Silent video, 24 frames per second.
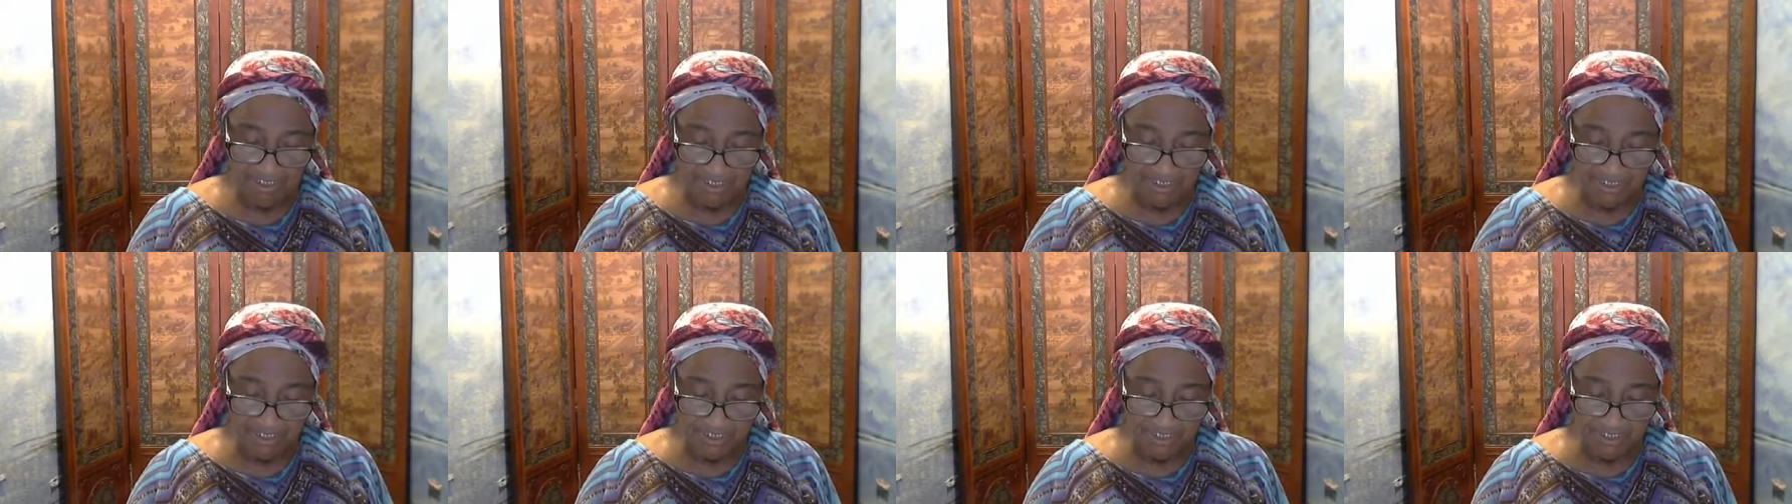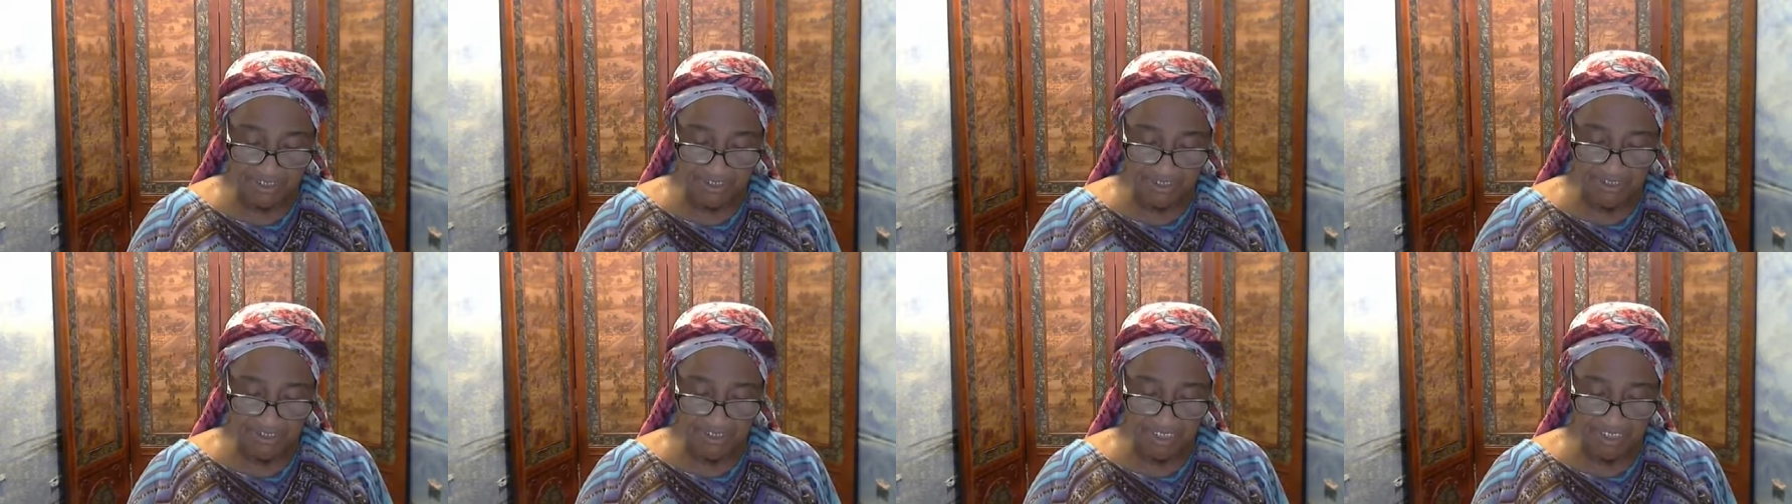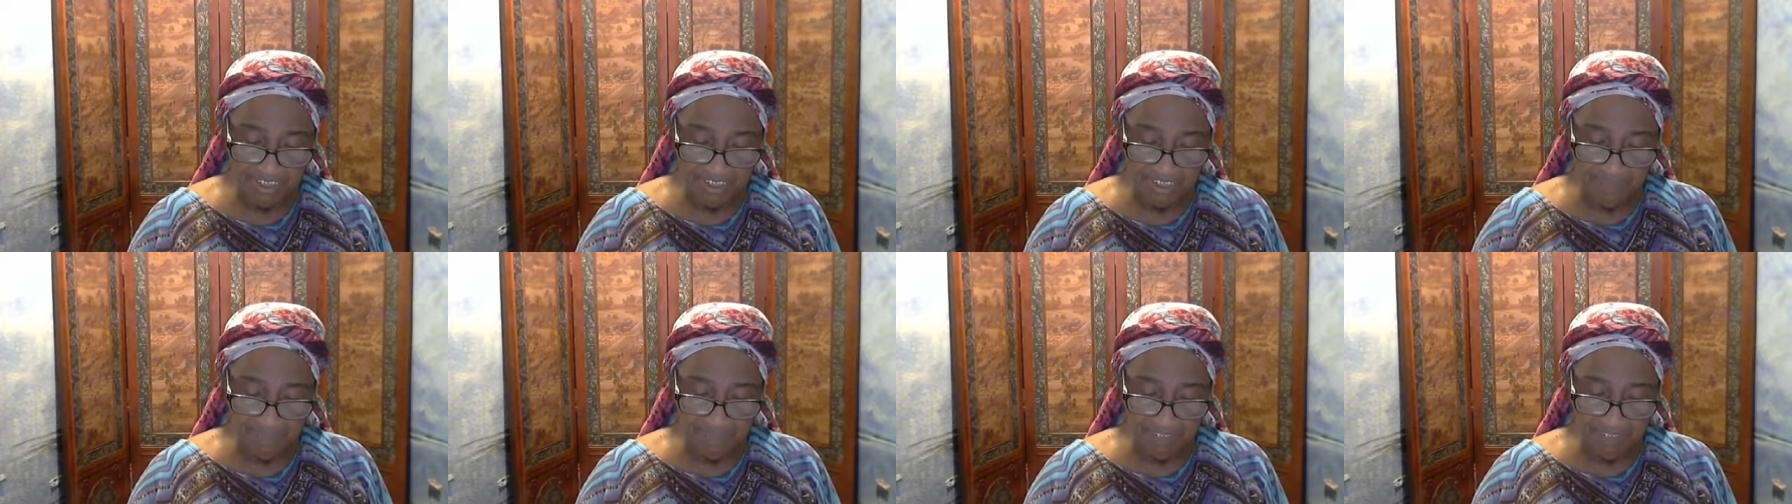turned
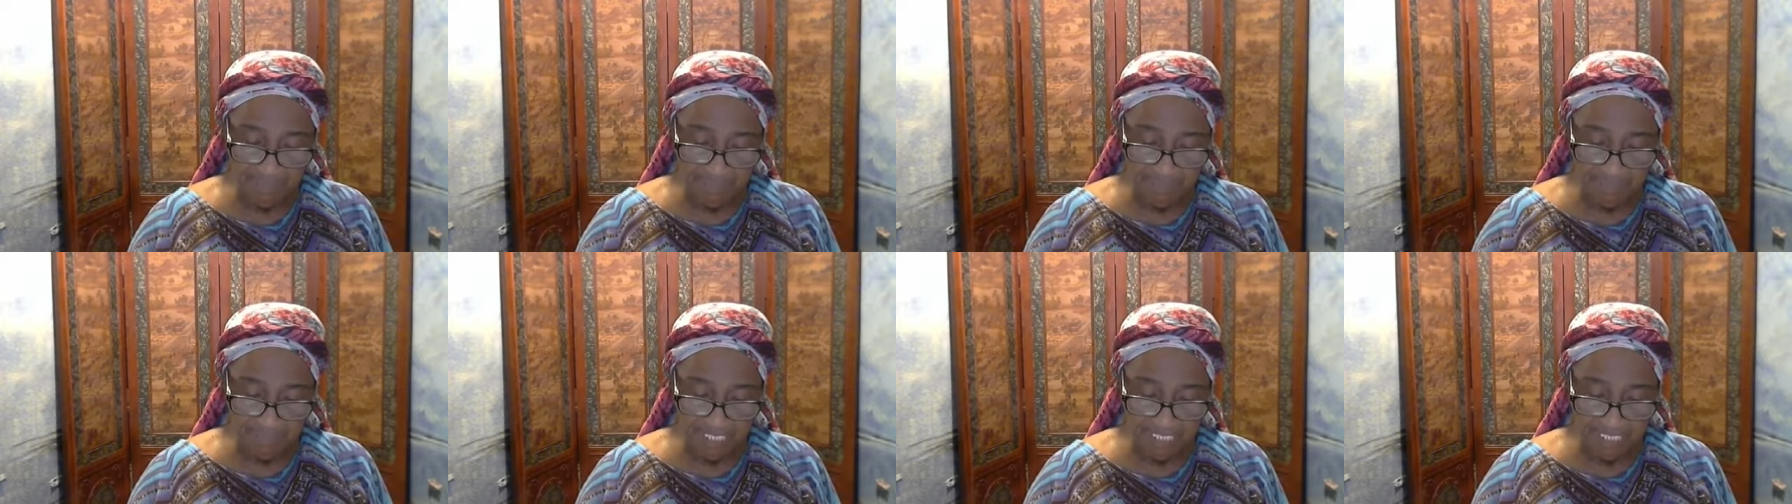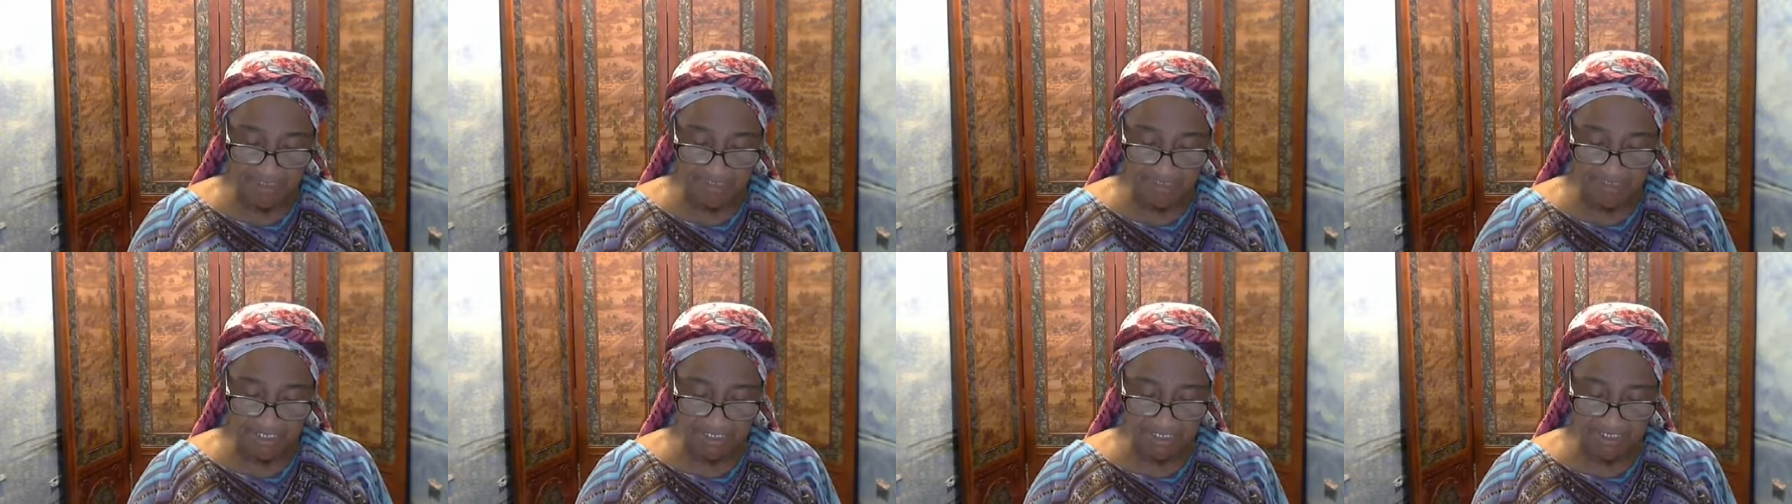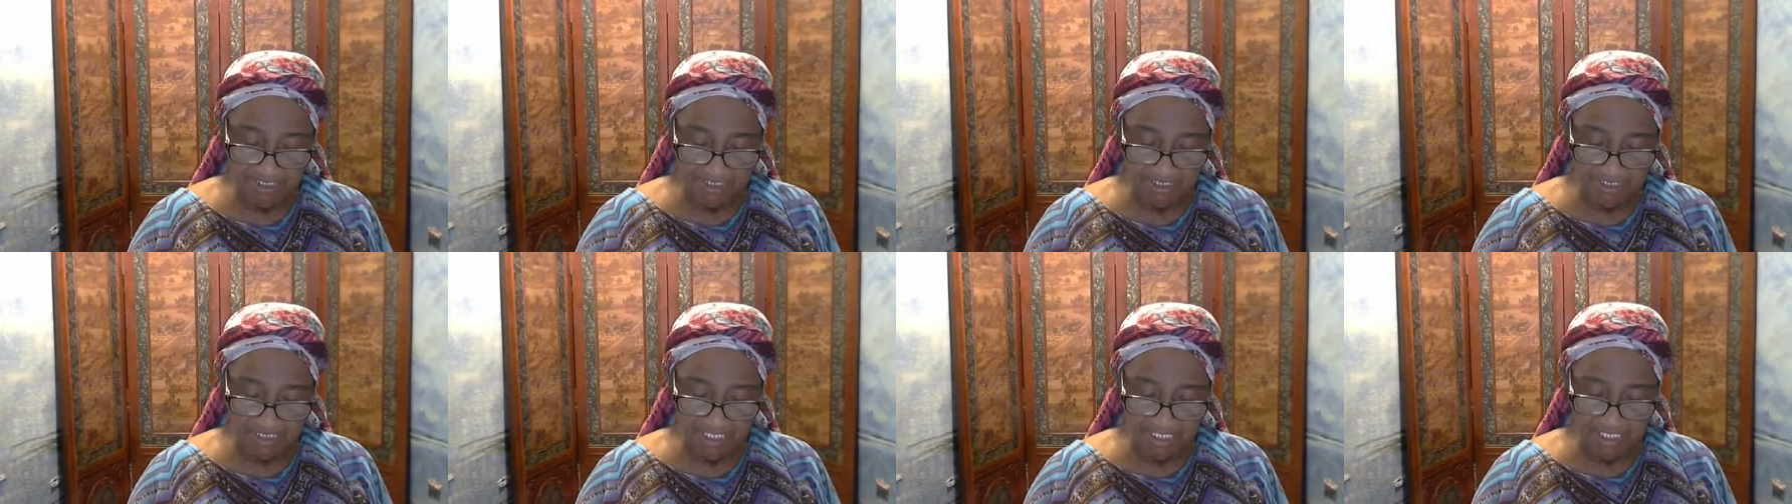him about and
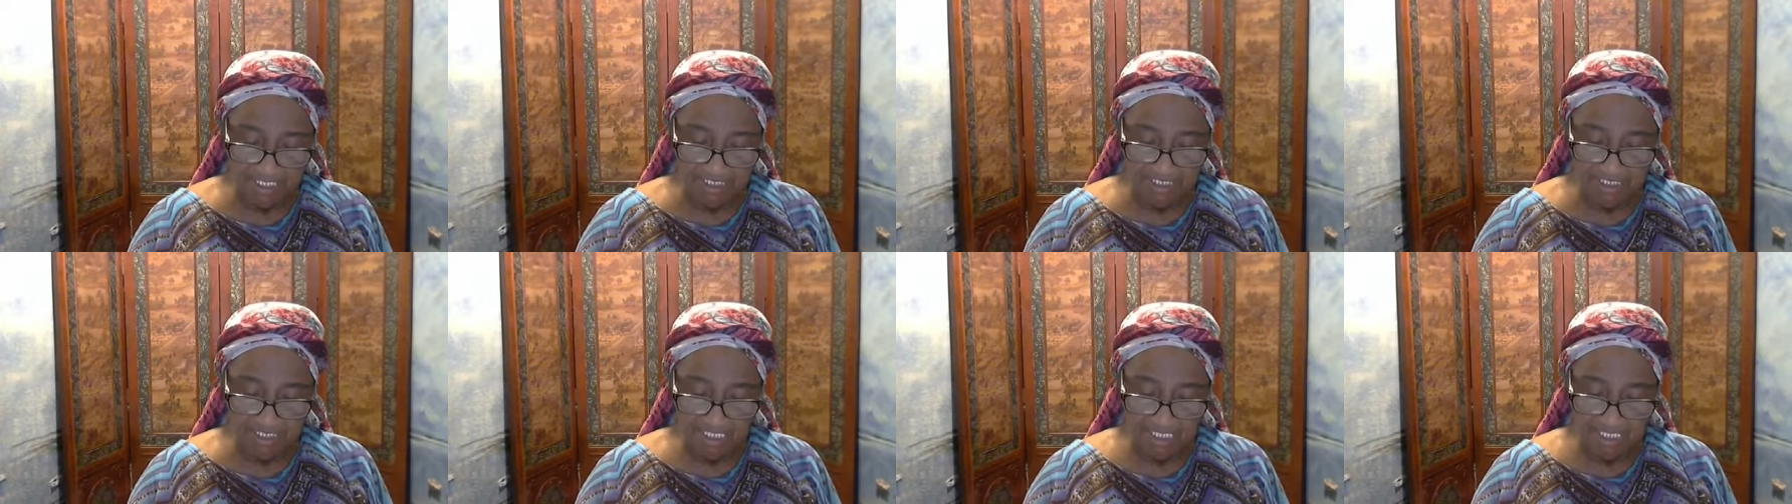said